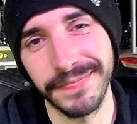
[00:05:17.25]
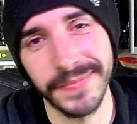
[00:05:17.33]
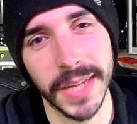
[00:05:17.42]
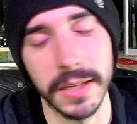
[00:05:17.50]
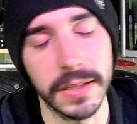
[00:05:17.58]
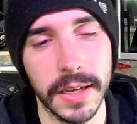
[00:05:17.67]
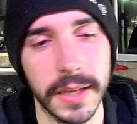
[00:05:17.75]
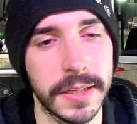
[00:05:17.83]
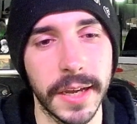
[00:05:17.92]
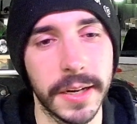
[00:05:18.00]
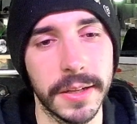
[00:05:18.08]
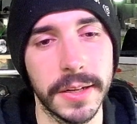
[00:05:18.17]
At the
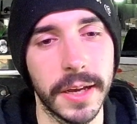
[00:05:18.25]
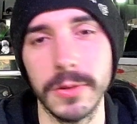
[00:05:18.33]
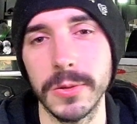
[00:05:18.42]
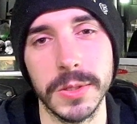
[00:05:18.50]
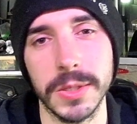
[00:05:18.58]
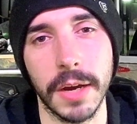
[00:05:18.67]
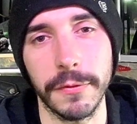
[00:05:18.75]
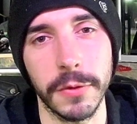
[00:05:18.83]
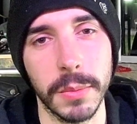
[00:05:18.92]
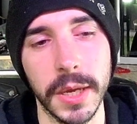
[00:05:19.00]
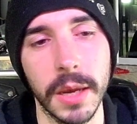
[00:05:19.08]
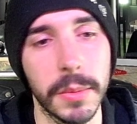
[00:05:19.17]
end of the day, they're just not for
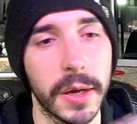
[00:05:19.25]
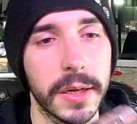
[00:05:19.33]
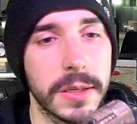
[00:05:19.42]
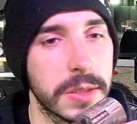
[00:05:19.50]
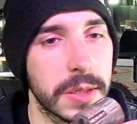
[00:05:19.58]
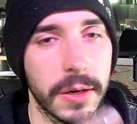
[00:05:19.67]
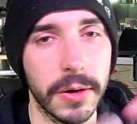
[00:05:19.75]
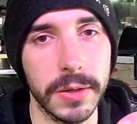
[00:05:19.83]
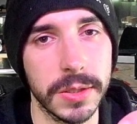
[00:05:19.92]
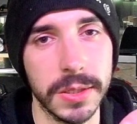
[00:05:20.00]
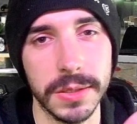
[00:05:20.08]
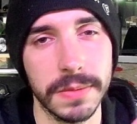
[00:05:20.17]
me. I'm not going to sit here and
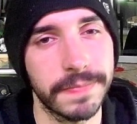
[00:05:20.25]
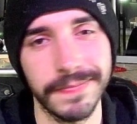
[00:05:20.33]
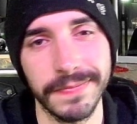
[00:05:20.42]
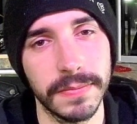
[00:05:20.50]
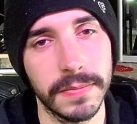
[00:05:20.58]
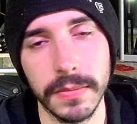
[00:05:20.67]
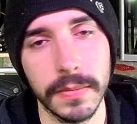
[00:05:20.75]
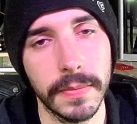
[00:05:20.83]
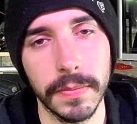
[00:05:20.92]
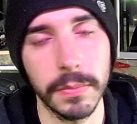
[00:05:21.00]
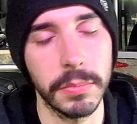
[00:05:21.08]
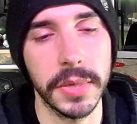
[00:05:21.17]
just
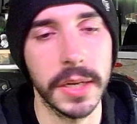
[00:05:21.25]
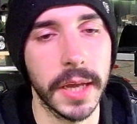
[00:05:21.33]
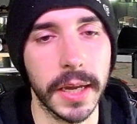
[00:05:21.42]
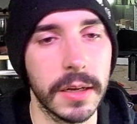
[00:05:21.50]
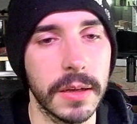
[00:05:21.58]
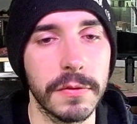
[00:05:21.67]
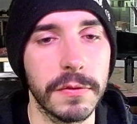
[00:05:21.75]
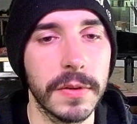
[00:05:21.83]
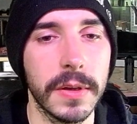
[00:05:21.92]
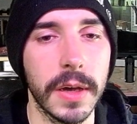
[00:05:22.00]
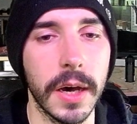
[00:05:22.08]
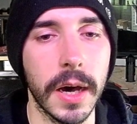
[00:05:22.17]
be negative.
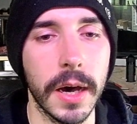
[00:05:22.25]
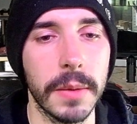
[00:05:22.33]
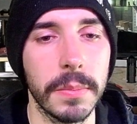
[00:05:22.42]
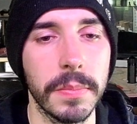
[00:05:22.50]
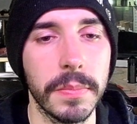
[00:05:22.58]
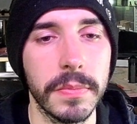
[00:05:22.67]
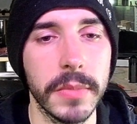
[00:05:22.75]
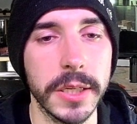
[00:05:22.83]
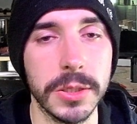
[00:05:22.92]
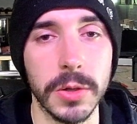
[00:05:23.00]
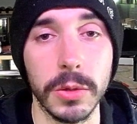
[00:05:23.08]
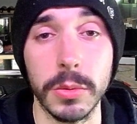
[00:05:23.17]

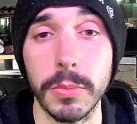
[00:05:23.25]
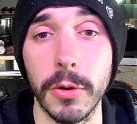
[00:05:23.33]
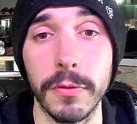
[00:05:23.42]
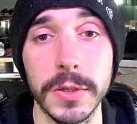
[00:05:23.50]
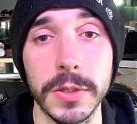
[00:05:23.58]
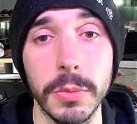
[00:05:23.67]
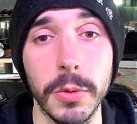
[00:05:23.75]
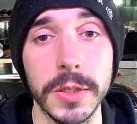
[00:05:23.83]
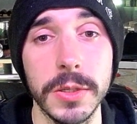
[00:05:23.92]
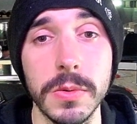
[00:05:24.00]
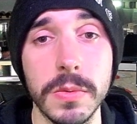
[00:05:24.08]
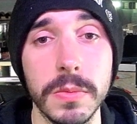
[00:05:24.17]
Installed with Profi 2.2.